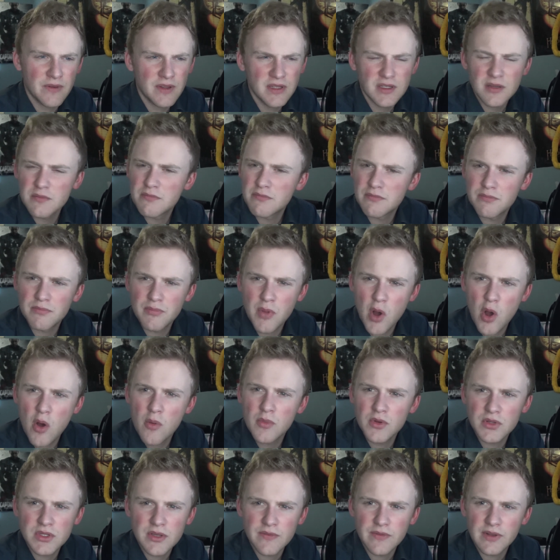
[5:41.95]
I think it's a
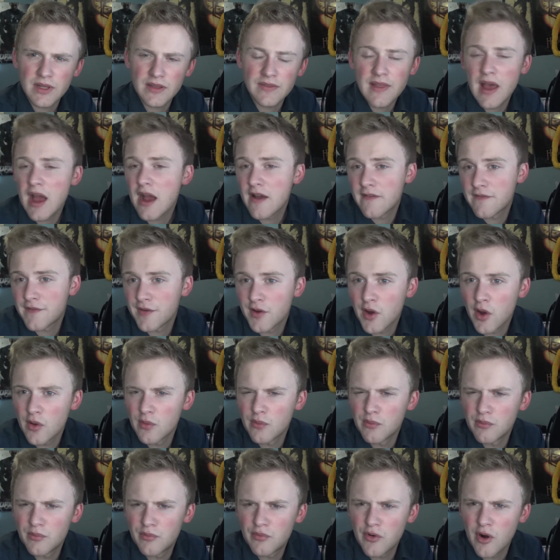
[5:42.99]
bomb or something like that, I've
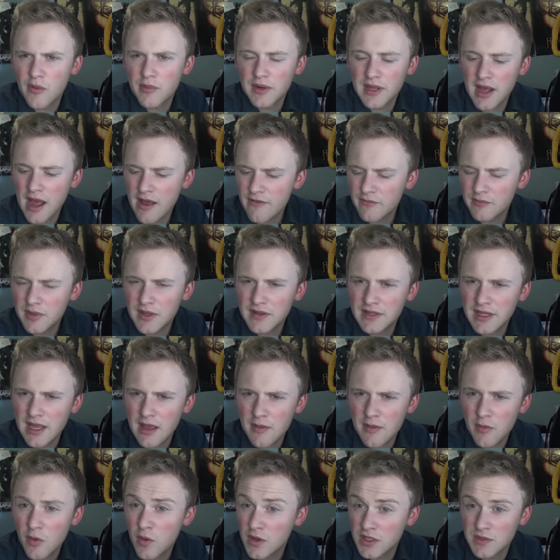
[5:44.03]
forgotten properly, I haven't played
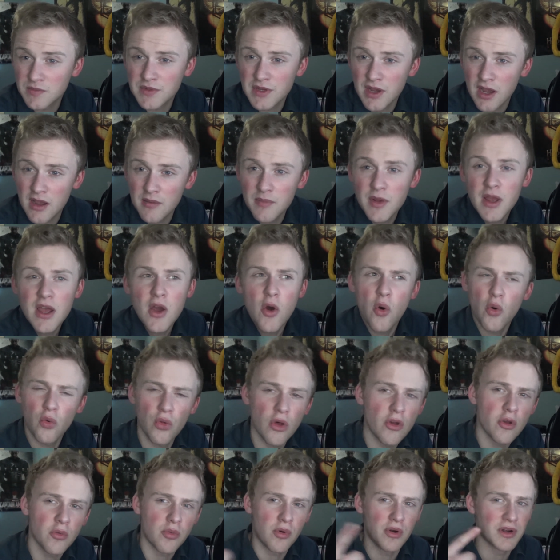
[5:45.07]
the game quite some time,
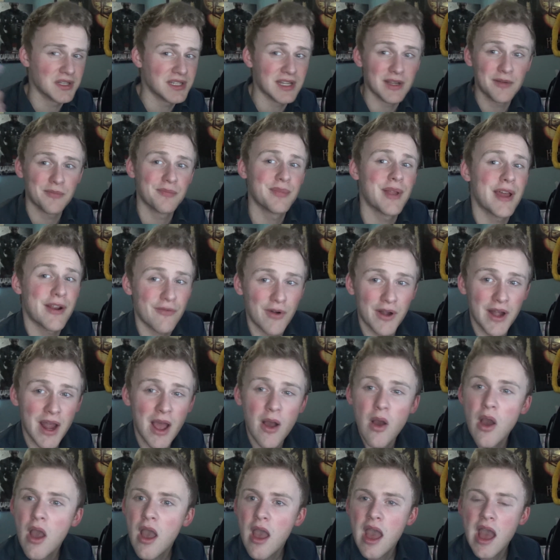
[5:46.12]
although you'll probably see it playing right
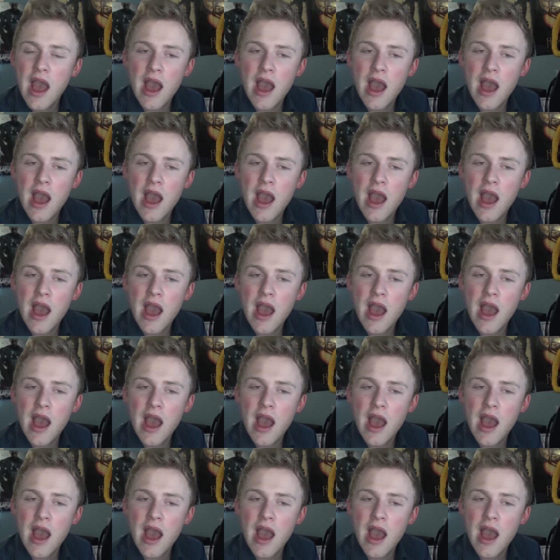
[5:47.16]
now,